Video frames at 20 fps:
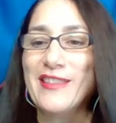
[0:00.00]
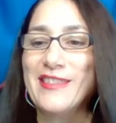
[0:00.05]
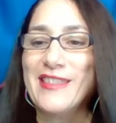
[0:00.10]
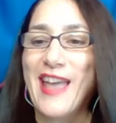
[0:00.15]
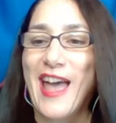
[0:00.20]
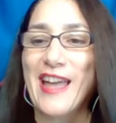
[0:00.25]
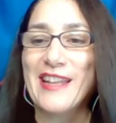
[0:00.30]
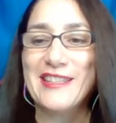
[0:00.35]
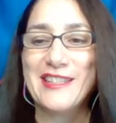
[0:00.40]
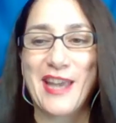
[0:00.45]

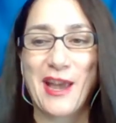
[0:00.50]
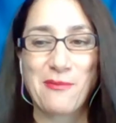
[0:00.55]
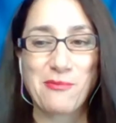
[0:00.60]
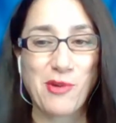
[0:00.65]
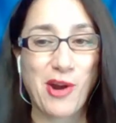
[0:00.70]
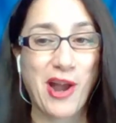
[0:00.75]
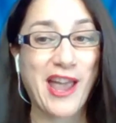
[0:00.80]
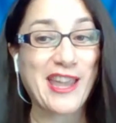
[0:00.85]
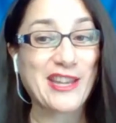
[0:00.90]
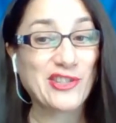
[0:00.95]
that
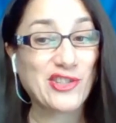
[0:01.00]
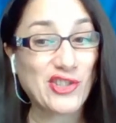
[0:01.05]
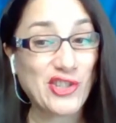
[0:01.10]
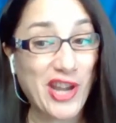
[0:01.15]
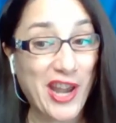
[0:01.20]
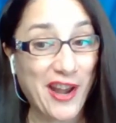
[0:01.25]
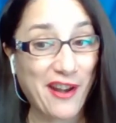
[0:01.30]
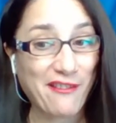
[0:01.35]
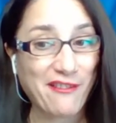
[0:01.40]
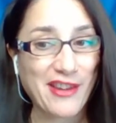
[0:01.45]
Deborah and
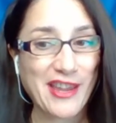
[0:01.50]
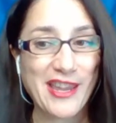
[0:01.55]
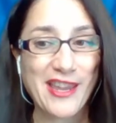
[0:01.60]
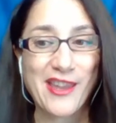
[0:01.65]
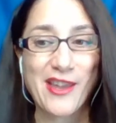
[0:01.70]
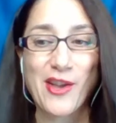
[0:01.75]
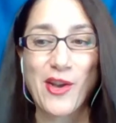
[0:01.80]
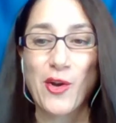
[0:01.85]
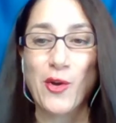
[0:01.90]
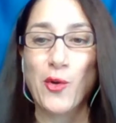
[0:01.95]
Sherry,
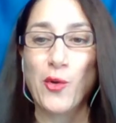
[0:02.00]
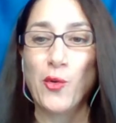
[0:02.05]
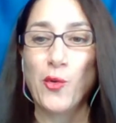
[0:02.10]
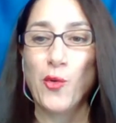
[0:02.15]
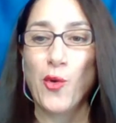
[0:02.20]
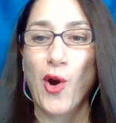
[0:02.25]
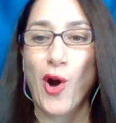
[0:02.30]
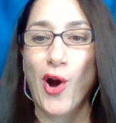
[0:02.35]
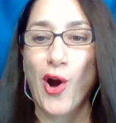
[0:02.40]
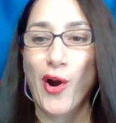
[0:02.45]

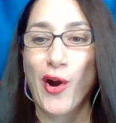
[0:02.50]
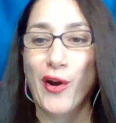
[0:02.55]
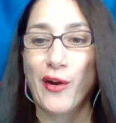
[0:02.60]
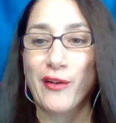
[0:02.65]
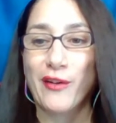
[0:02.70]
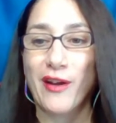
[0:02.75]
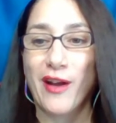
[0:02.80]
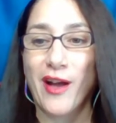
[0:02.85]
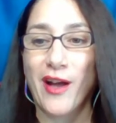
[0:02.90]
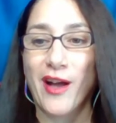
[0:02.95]
who
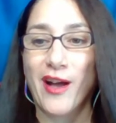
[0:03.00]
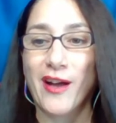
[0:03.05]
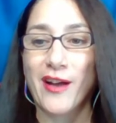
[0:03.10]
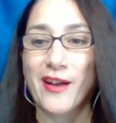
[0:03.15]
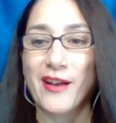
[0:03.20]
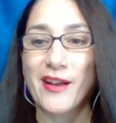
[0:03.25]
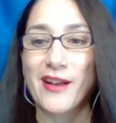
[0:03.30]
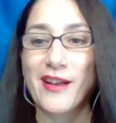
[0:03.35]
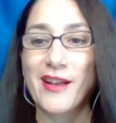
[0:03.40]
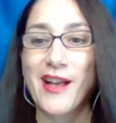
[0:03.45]
are
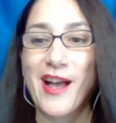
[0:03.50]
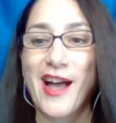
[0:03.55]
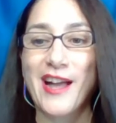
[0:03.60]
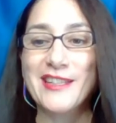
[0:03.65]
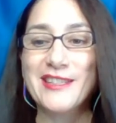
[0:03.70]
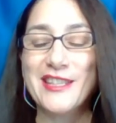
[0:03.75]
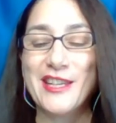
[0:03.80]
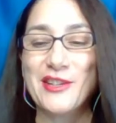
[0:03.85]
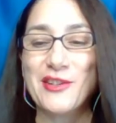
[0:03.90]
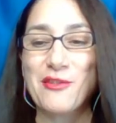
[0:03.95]

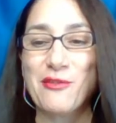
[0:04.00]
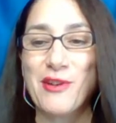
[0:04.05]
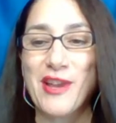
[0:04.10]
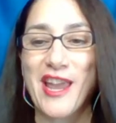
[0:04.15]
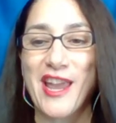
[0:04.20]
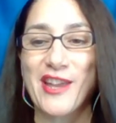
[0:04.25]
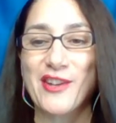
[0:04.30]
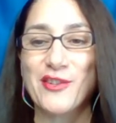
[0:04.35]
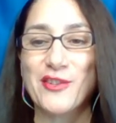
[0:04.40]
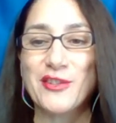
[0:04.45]
content
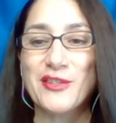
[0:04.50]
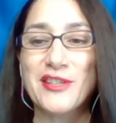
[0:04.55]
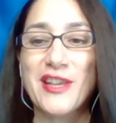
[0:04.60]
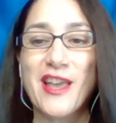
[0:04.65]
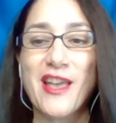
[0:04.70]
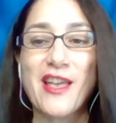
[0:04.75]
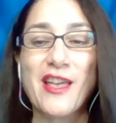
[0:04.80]
creators,